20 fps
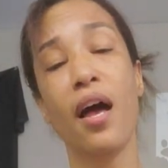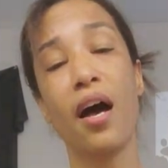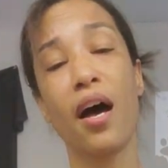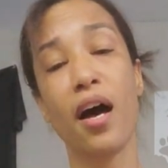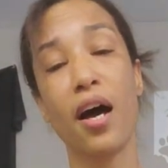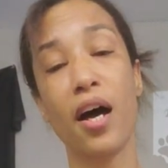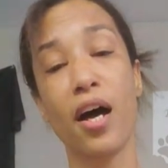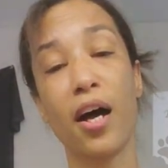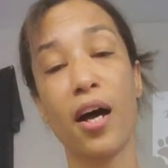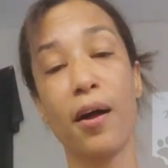
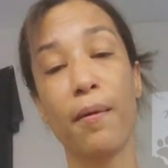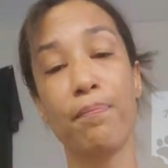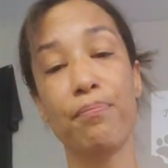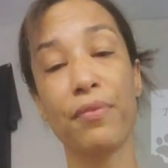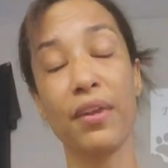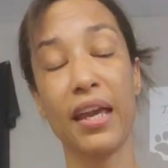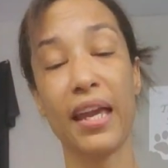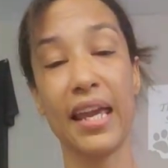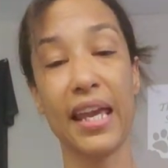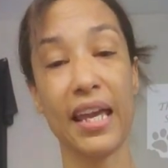
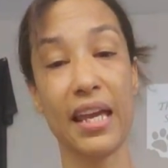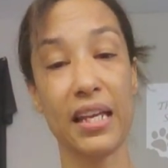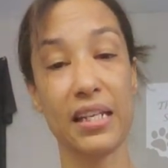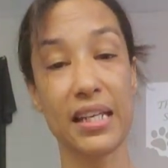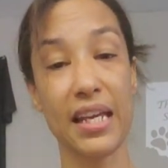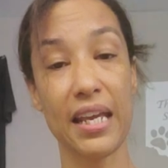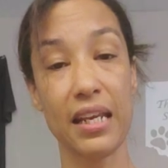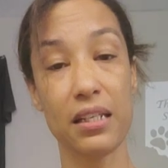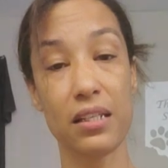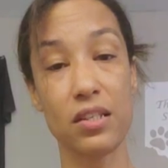And
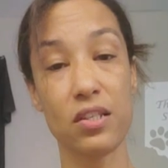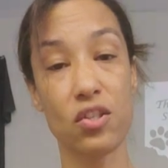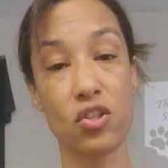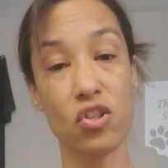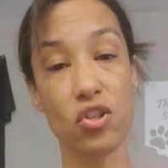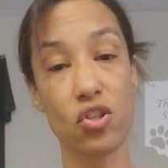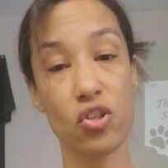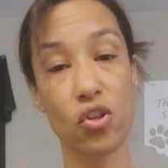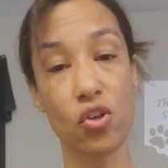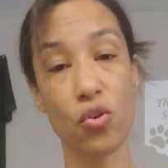it
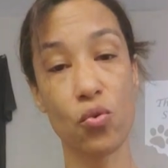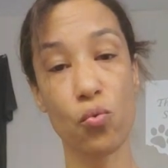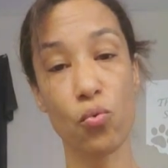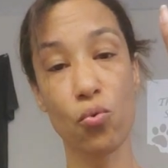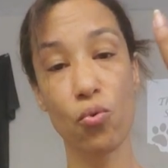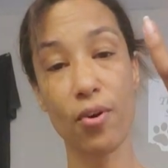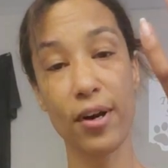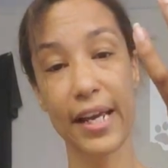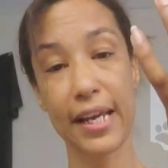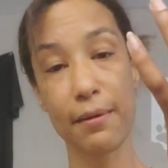
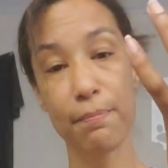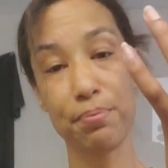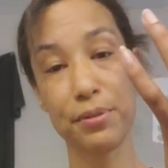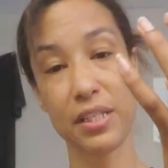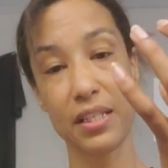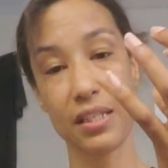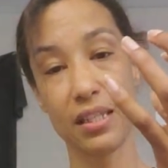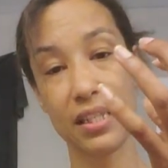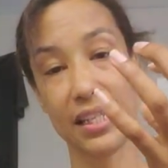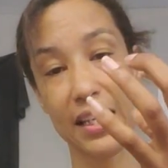
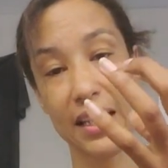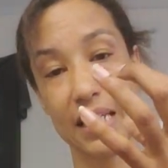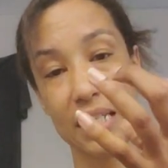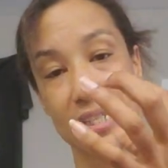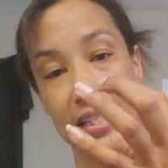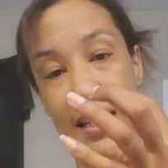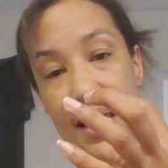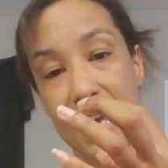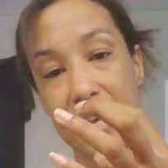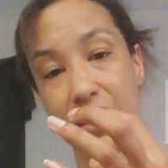scraped the
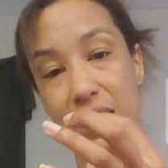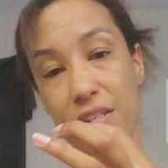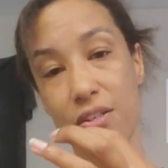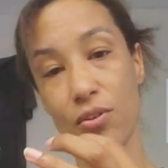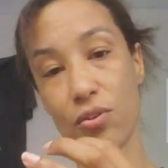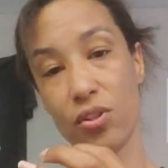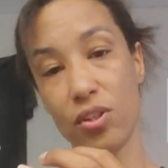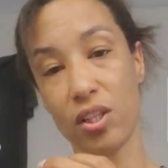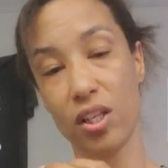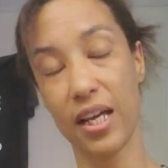
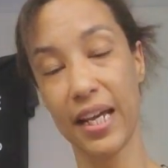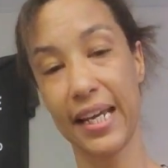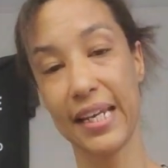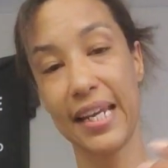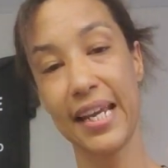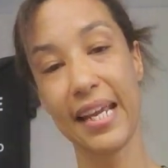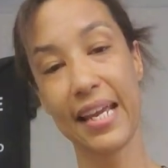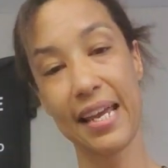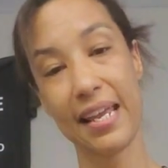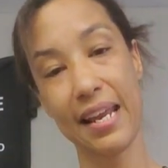intestinal
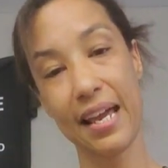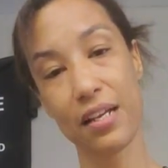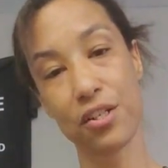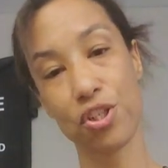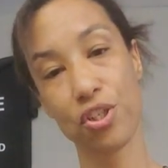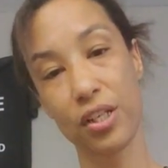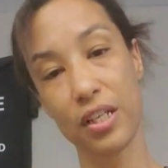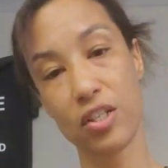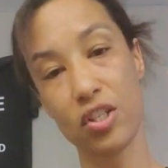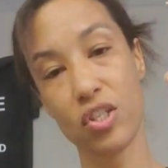lining and
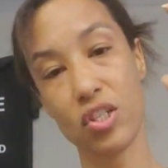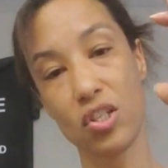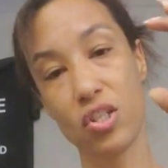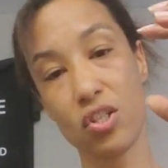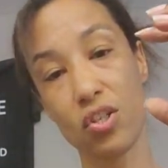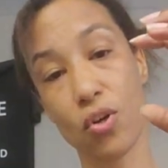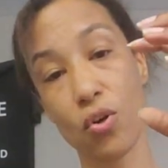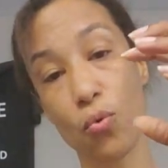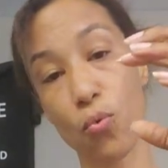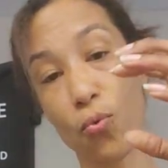actually
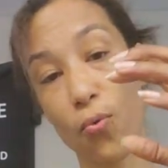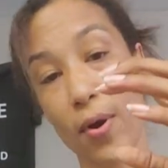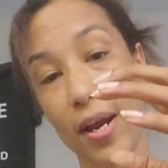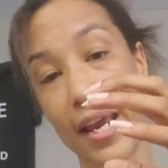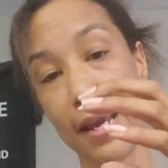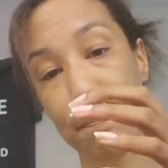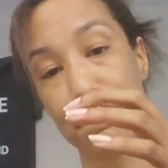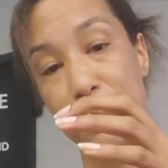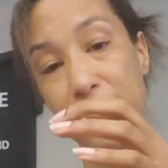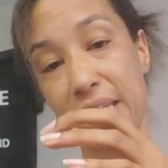
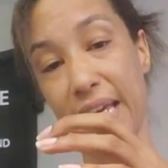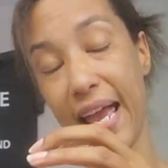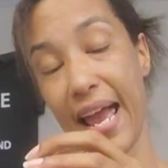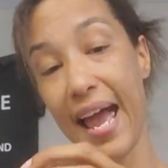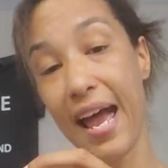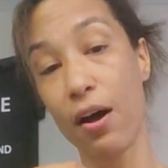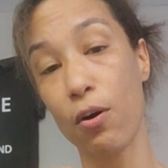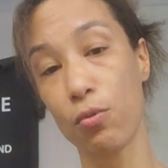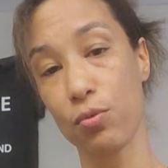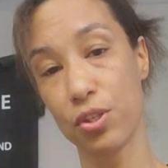scraped
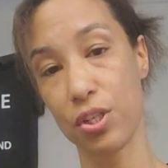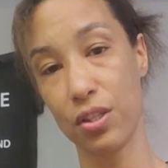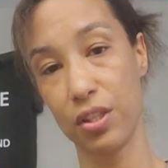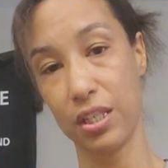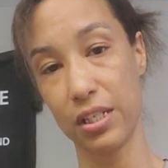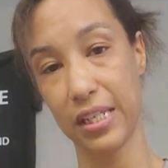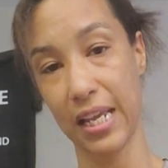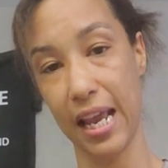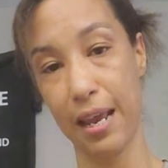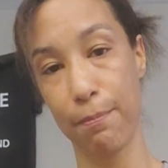out
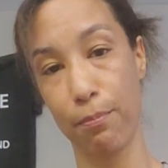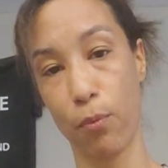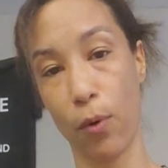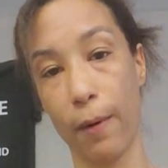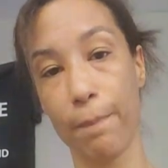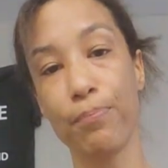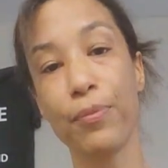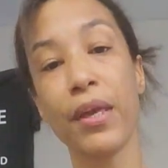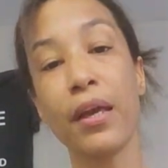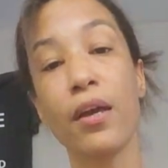the
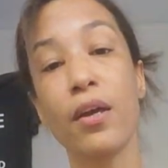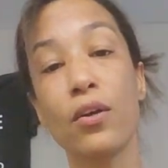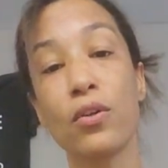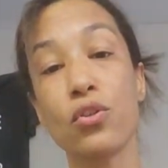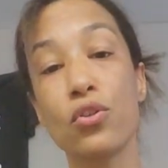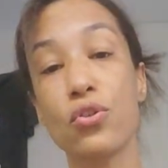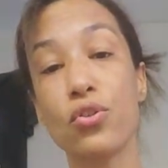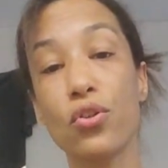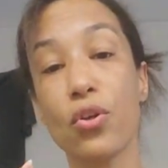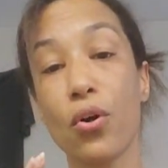tapeworm.
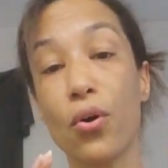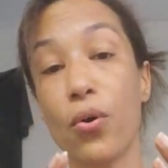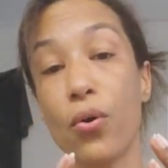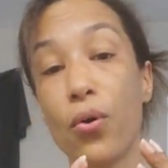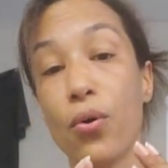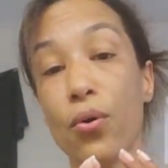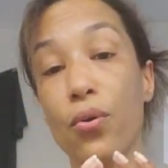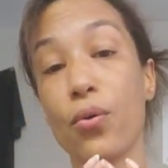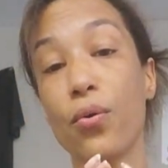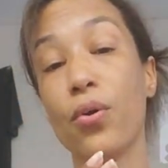
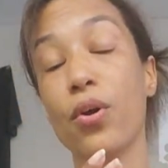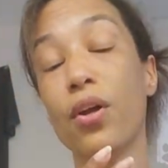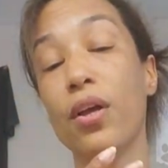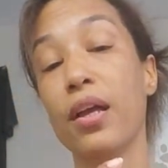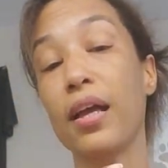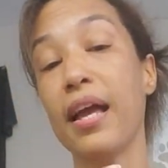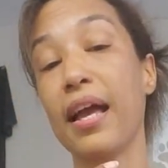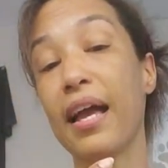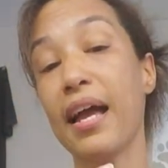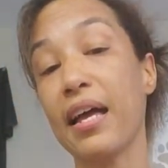So
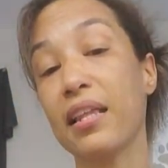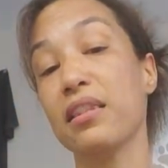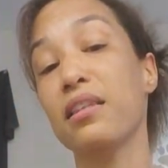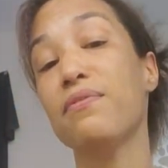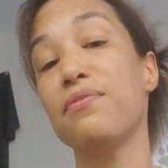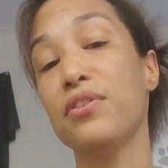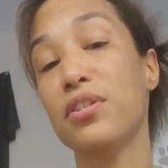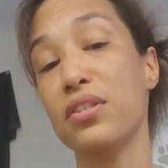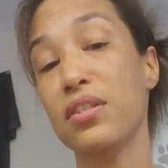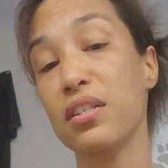at the
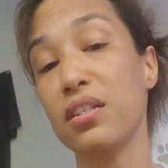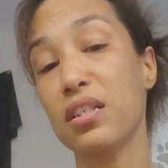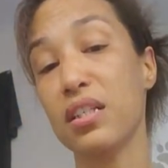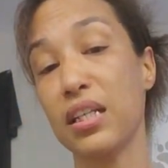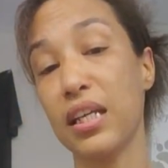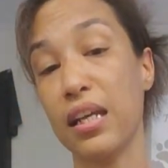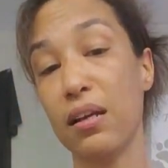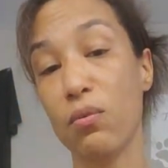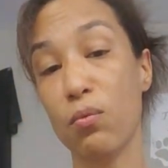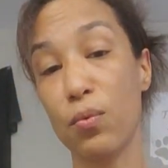
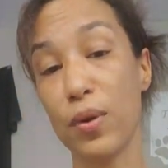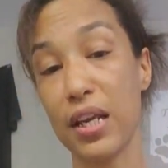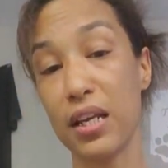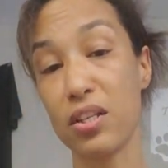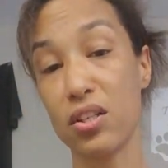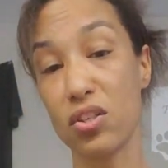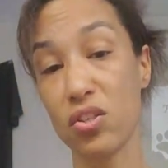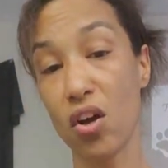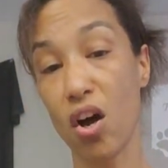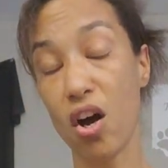facility, we
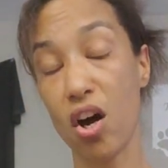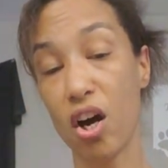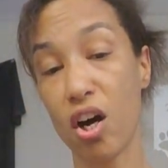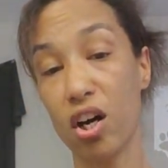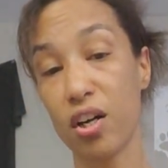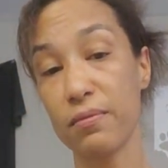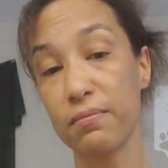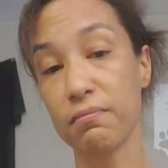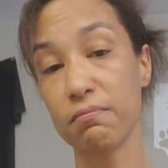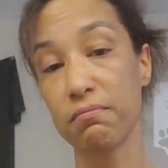saw